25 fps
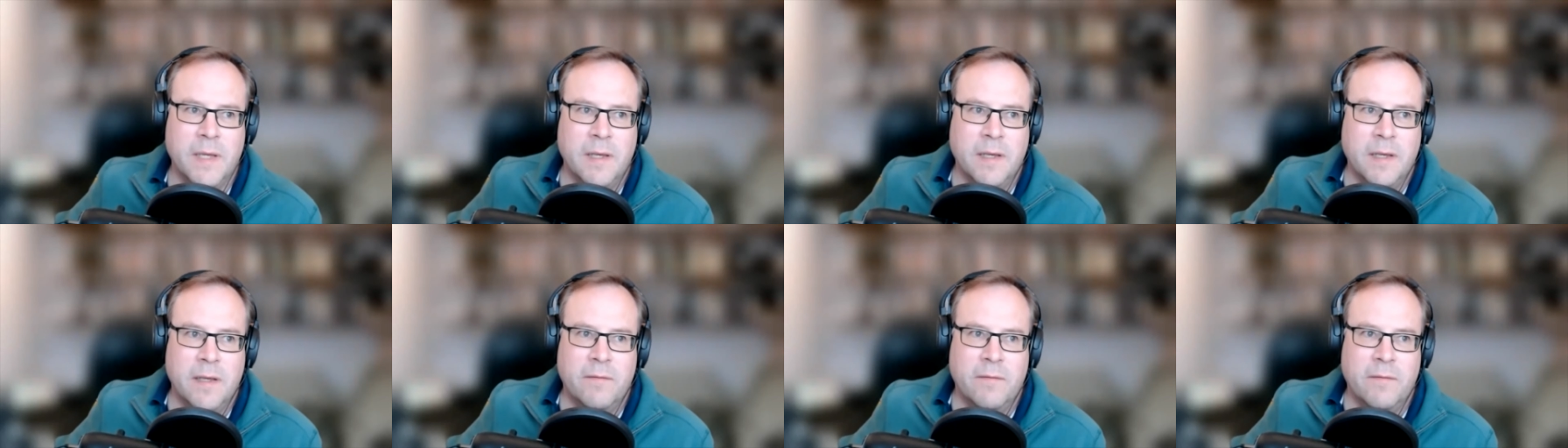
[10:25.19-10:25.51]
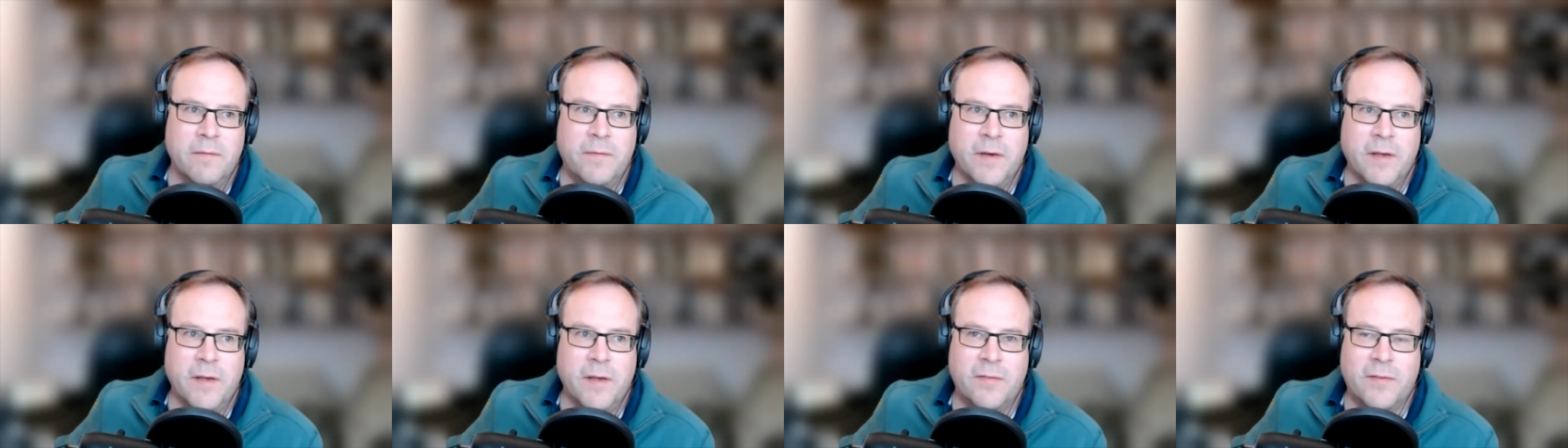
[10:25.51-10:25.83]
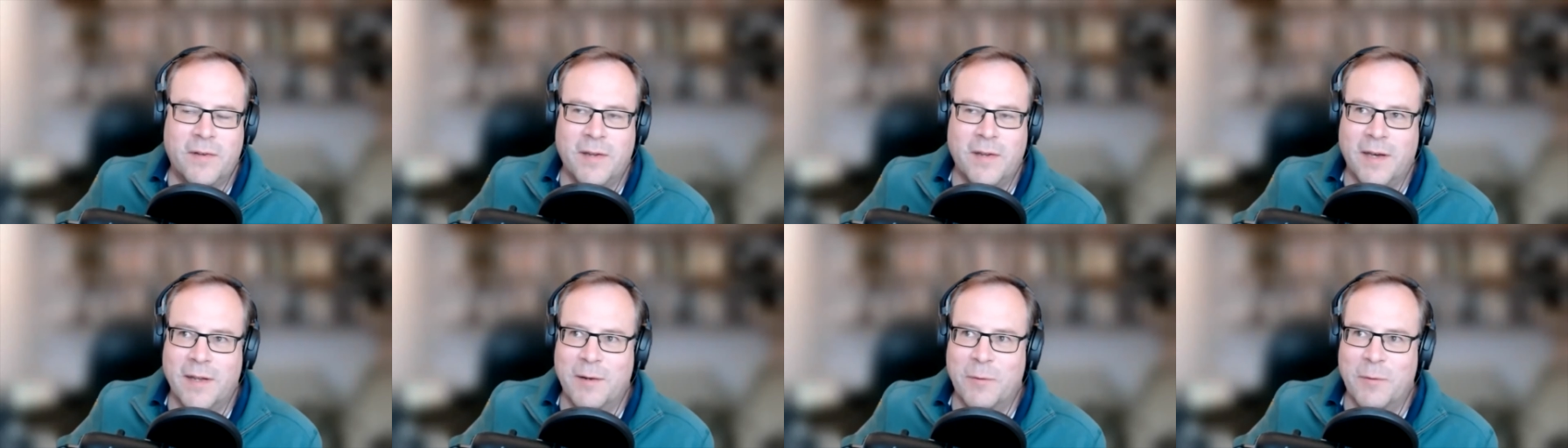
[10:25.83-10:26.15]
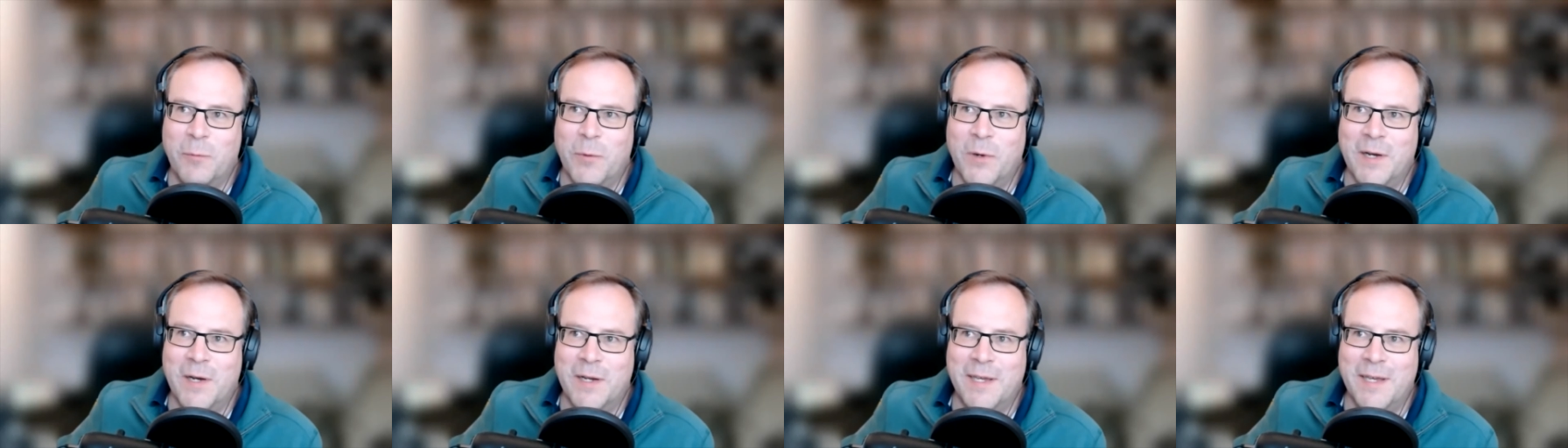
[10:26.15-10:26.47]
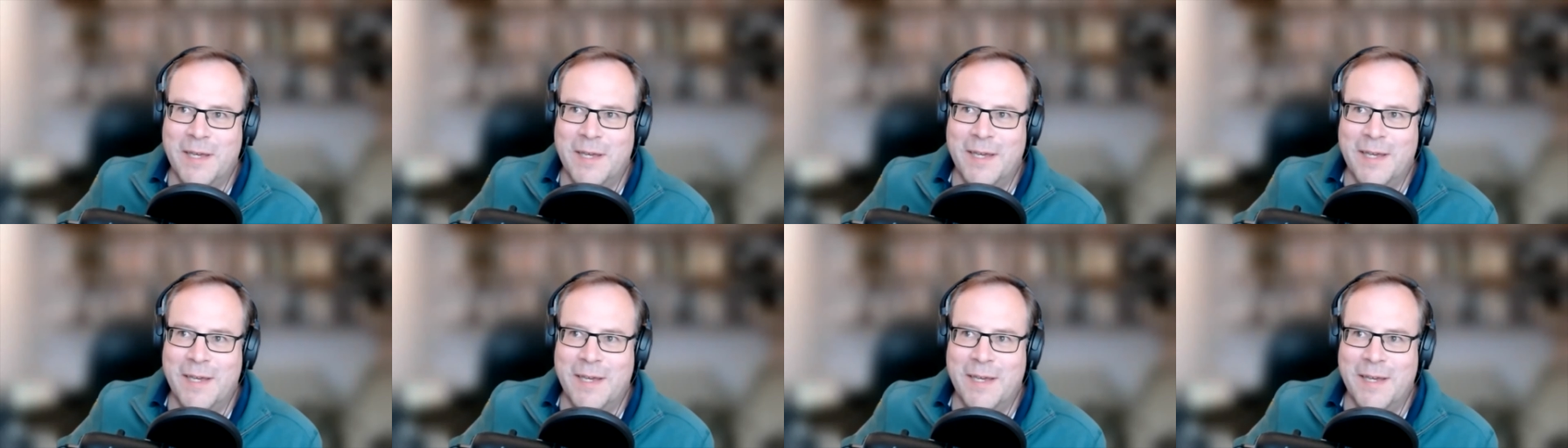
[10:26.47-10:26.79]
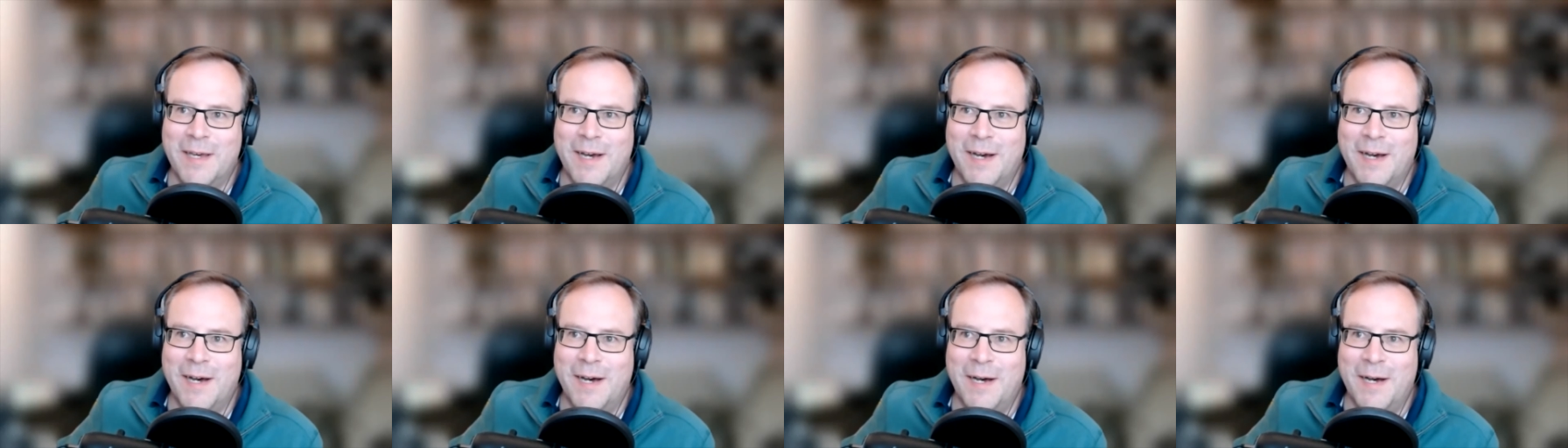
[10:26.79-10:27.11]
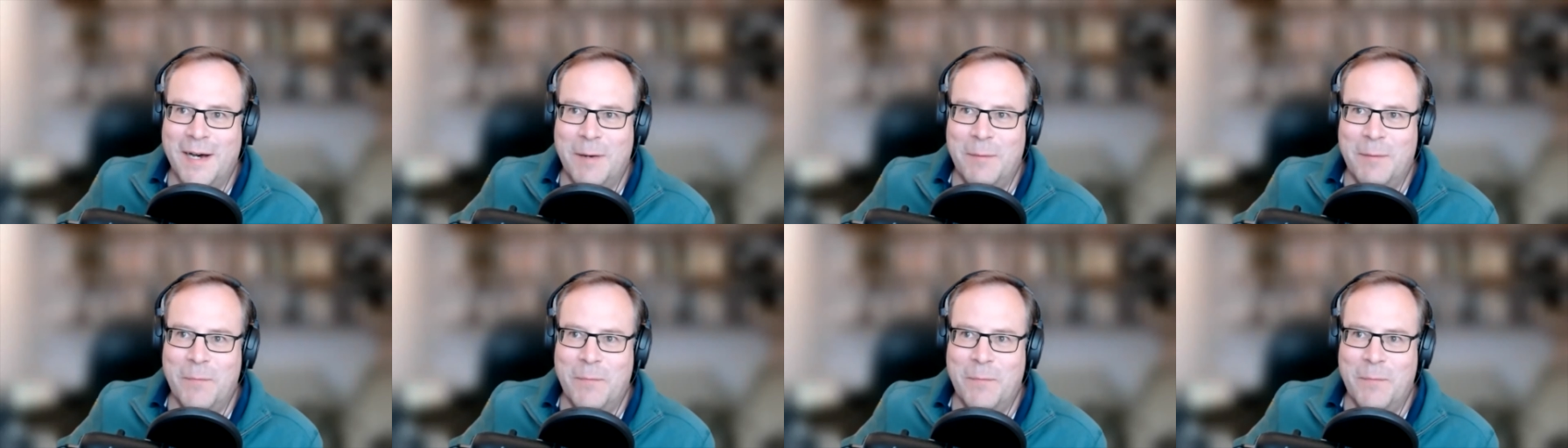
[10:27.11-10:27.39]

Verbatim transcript: first started working um,